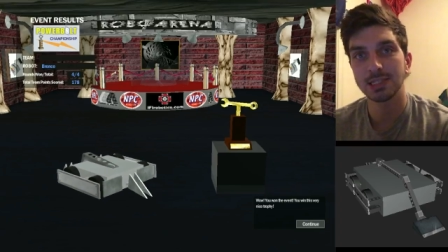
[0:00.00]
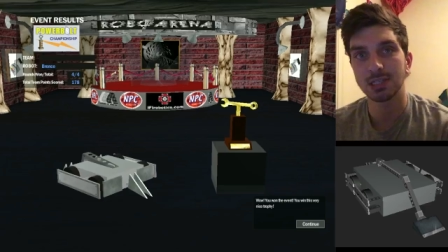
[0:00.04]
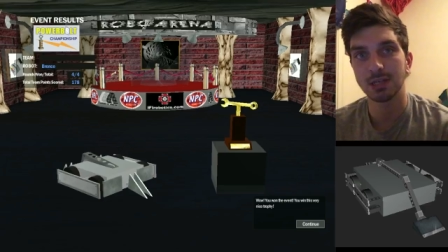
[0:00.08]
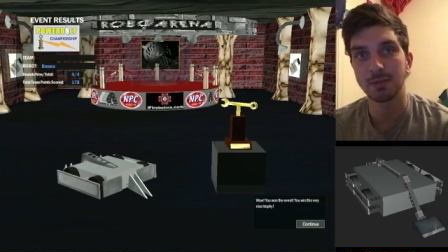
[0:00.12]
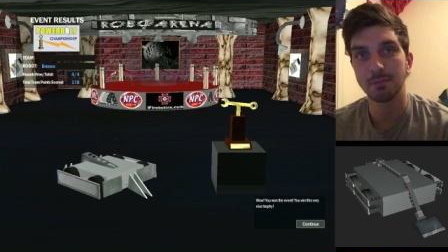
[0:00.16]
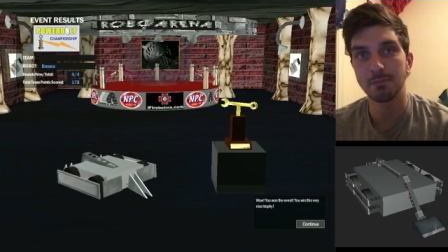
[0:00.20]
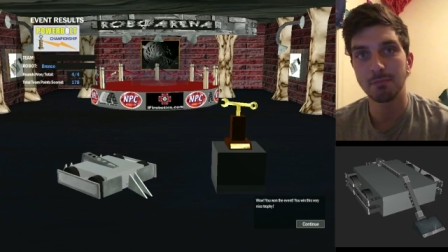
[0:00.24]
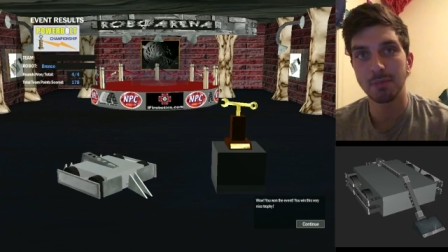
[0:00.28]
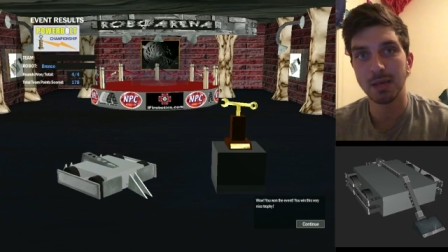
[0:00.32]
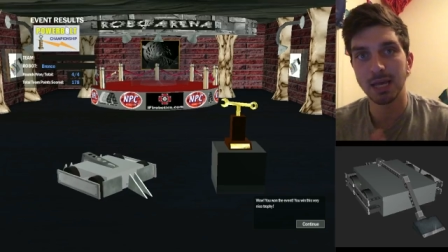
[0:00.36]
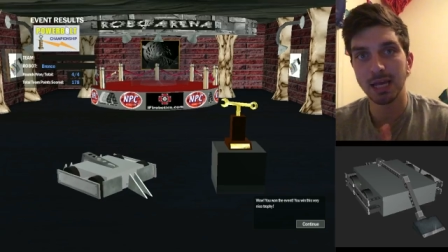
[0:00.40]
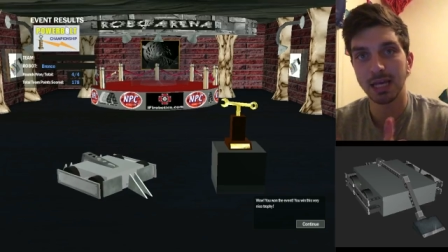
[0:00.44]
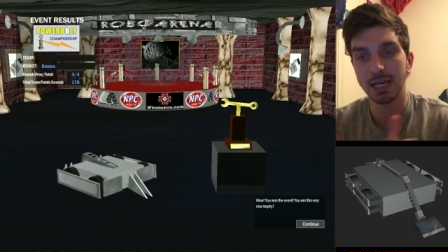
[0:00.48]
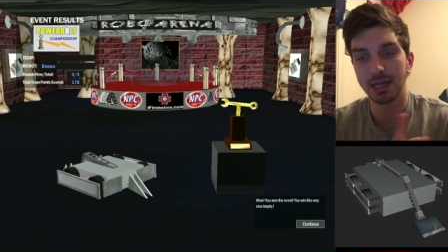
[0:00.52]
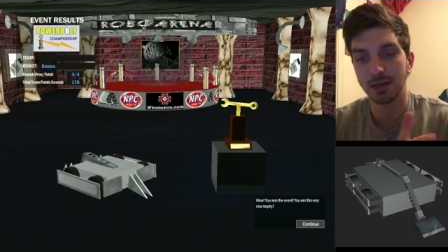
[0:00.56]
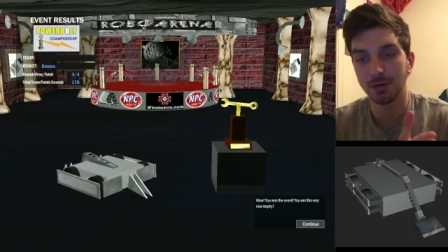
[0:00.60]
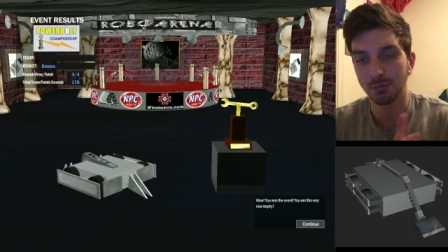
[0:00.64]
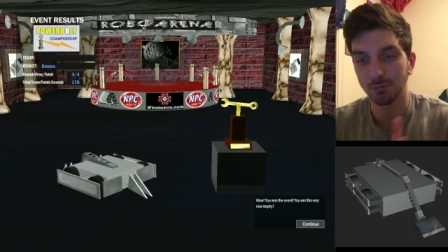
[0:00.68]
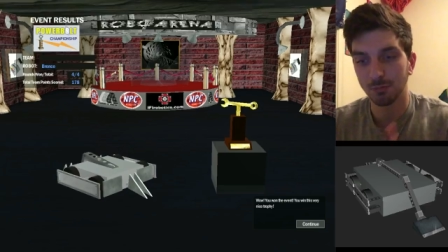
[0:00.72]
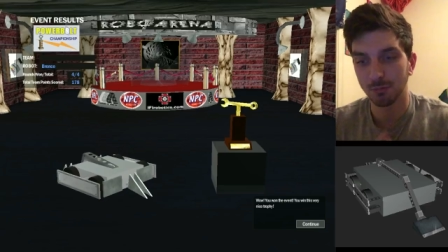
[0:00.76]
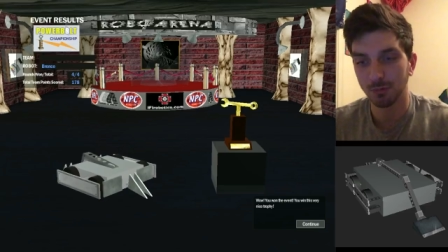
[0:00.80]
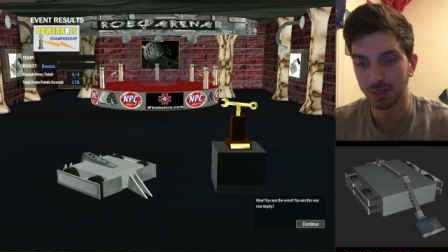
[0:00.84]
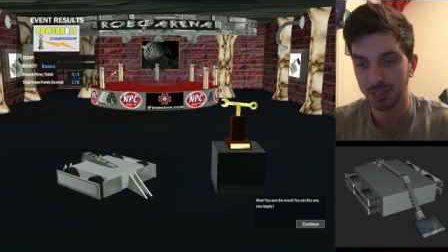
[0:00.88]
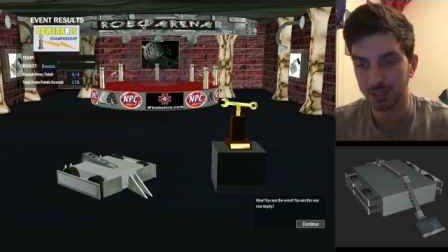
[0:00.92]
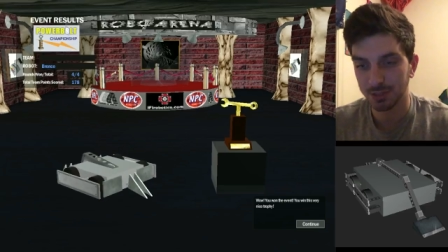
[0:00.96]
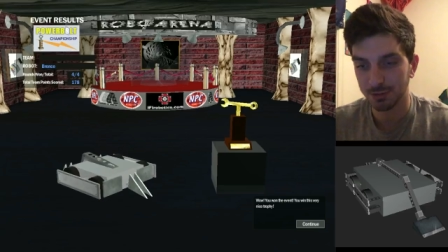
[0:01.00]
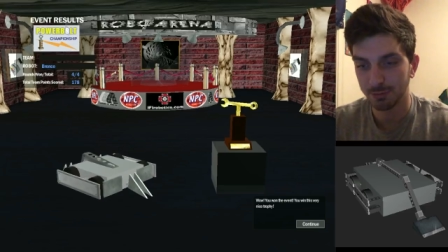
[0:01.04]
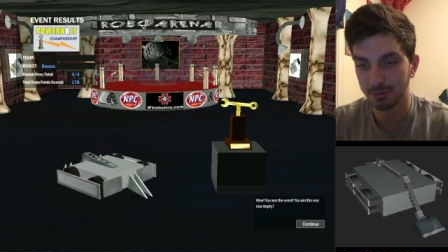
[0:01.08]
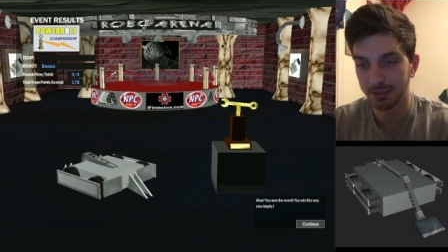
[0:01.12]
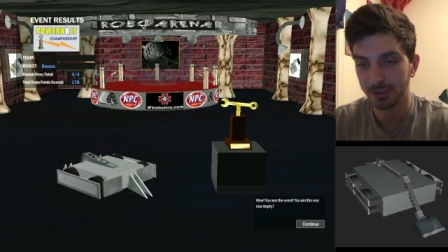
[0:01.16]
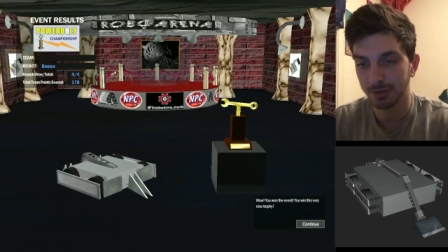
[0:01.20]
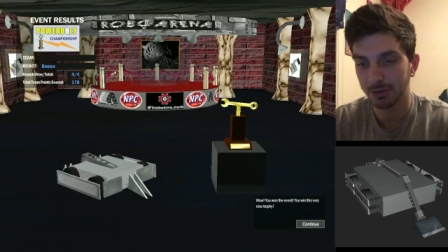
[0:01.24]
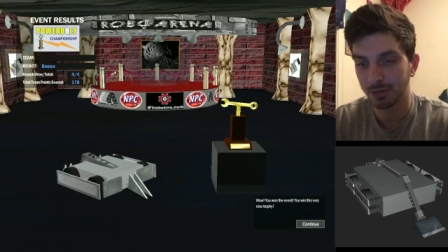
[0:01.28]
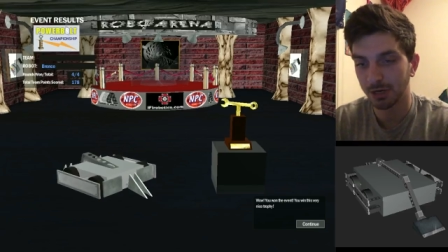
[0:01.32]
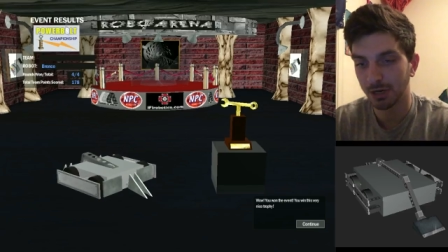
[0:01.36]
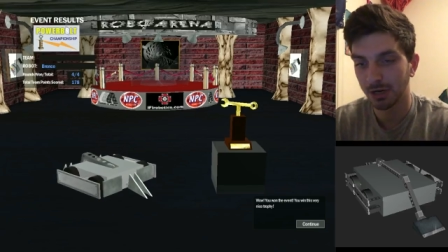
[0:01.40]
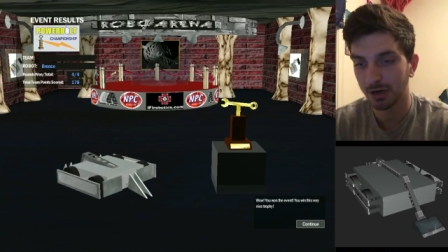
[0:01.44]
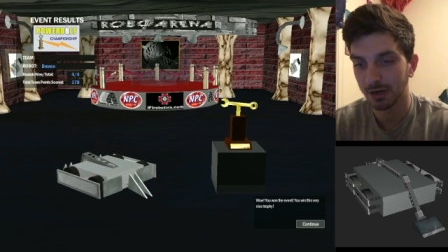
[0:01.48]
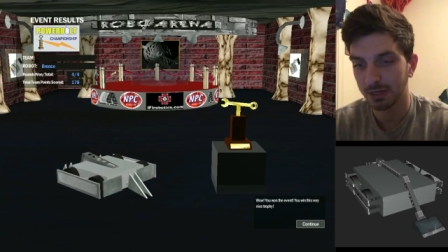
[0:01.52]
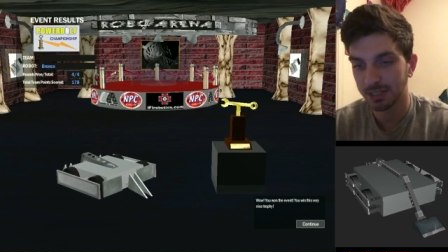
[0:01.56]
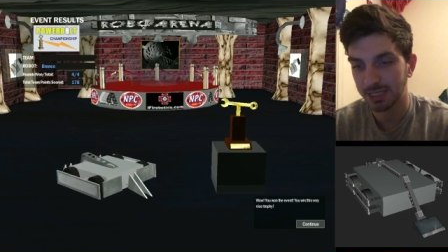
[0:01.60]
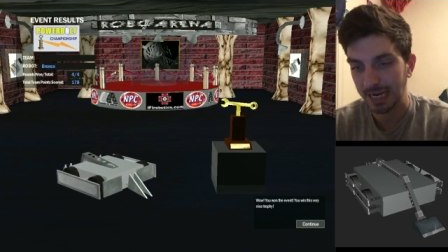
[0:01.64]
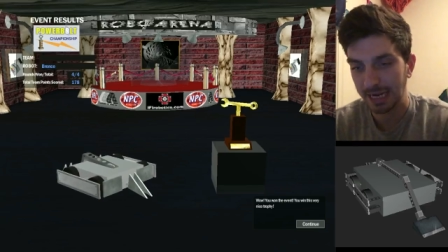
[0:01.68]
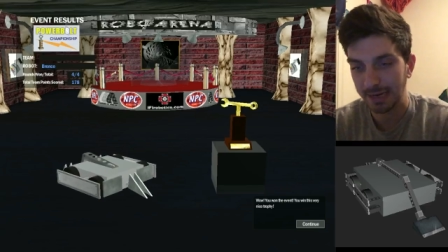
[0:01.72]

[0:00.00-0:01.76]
to make his wheel guards.